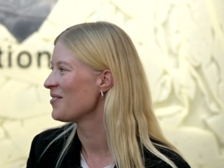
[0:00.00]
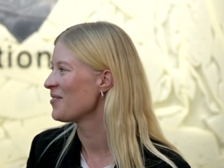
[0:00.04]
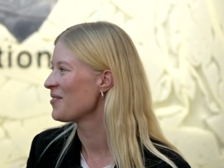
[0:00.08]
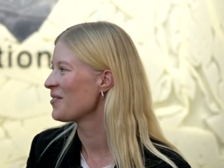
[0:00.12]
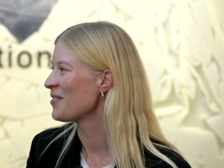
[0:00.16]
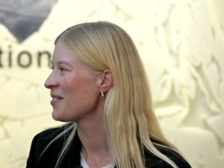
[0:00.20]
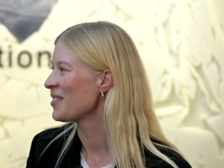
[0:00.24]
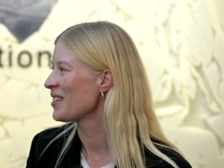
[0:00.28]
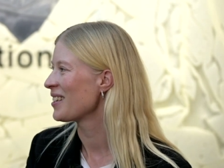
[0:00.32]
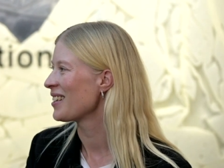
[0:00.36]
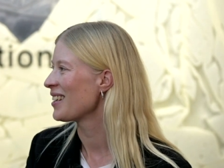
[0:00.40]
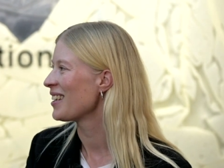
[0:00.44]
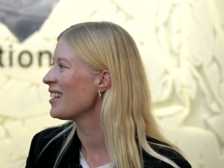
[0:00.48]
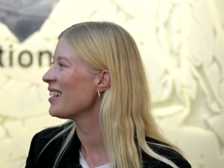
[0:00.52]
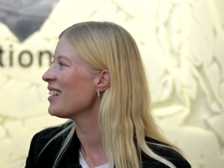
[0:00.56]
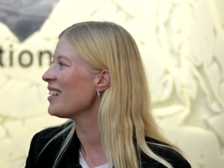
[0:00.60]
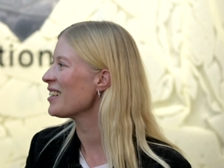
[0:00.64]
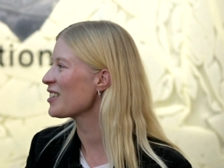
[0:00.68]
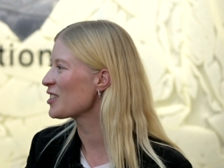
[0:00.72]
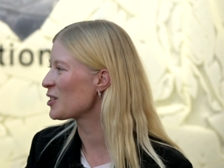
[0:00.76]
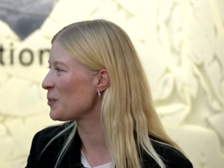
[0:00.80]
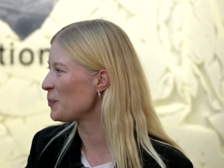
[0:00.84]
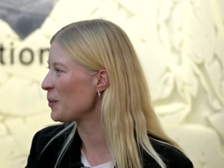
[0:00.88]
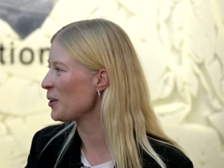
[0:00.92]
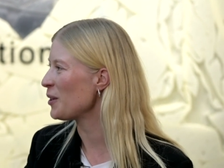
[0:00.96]
experienced
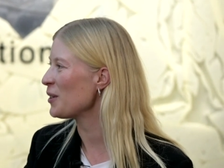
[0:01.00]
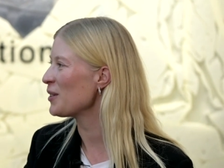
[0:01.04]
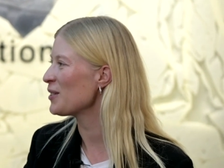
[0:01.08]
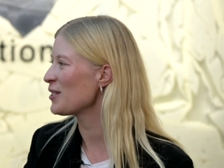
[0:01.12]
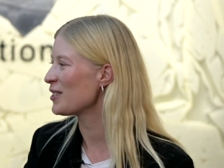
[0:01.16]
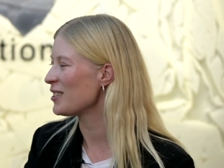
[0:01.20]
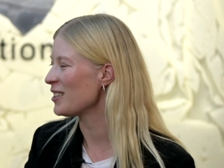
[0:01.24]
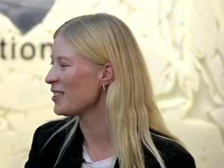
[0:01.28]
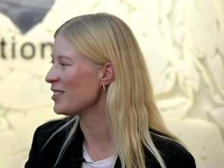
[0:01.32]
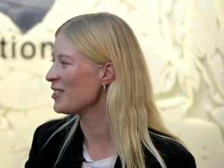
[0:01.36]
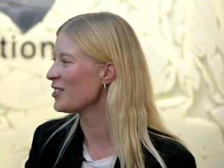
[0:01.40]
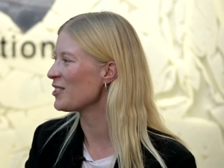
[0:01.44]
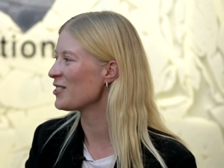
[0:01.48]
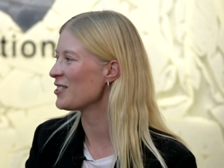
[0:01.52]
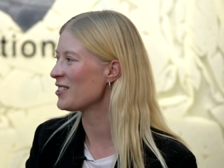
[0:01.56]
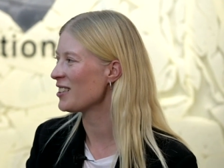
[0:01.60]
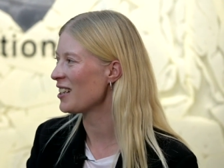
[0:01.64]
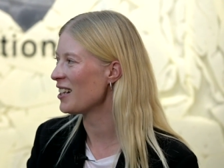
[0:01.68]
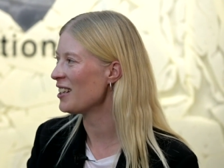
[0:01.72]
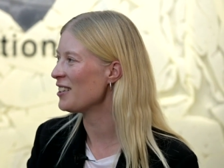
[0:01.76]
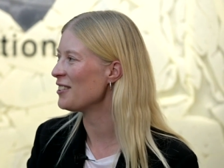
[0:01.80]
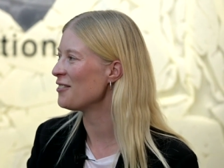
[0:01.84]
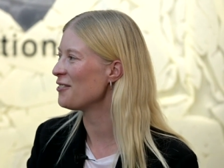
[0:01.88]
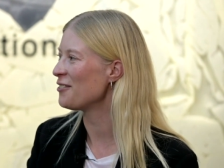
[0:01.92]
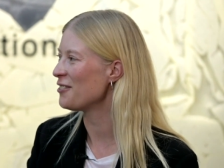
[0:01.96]
it, experienced it
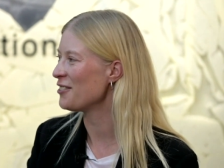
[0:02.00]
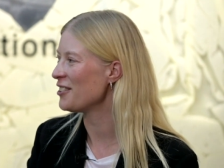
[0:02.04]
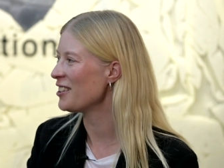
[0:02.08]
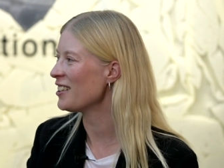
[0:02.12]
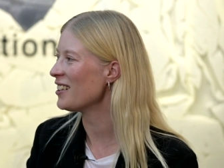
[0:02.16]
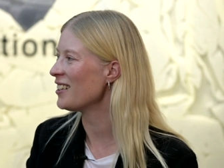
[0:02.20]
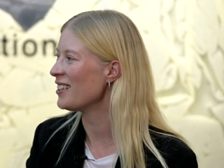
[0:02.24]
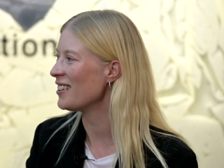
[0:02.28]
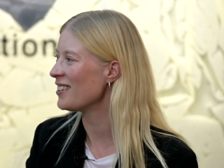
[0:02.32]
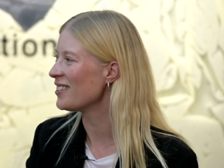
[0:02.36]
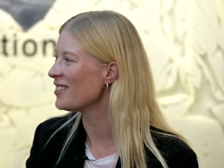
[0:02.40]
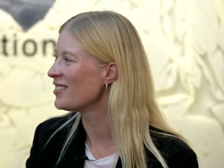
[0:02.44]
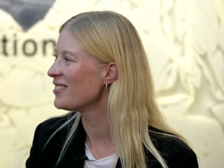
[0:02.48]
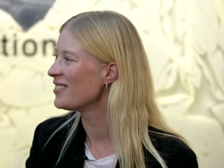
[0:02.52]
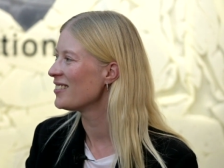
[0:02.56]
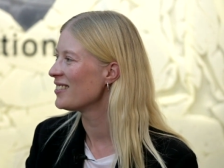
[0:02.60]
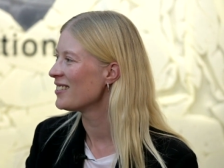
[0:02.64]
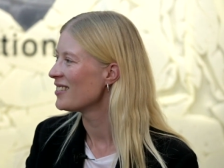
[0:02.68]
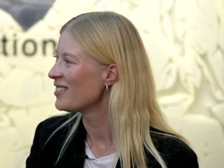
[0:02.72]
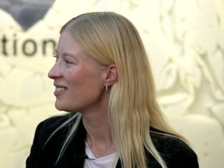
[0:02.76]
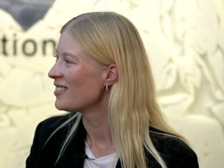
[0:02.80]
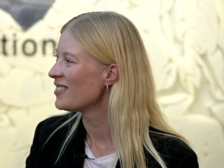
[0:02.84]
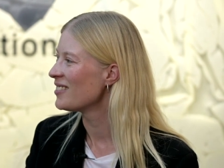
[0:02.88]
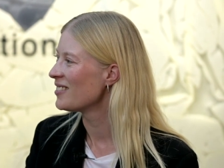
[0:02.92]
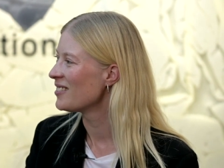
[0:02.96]
yourself. Yeah. yeah.
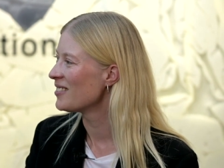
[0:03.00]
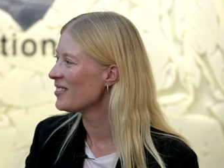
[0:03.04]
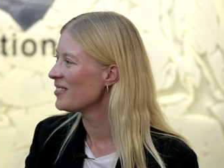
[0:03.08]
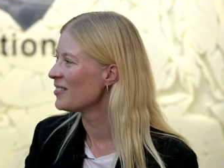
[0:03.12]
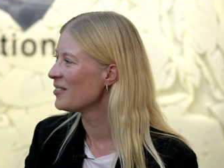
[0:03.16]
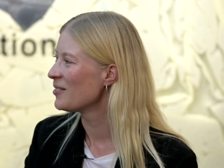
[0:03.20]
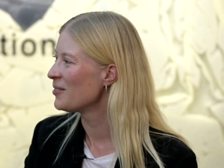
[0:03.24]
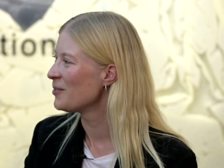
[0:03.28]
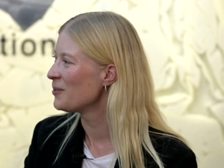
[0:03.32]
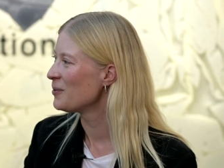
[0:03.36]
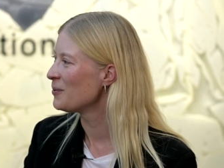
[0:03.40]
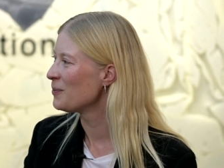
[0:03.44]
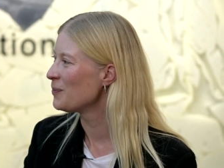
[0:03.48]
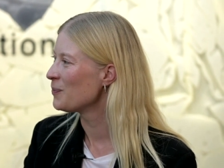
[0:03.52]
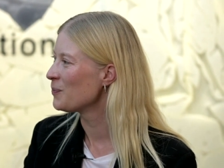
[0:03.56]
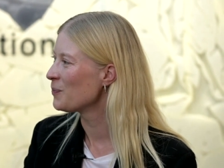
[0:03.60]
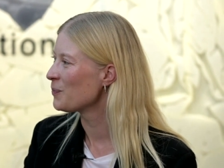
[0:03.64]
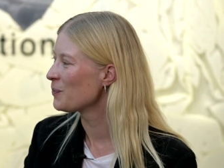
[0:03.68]
But do you feel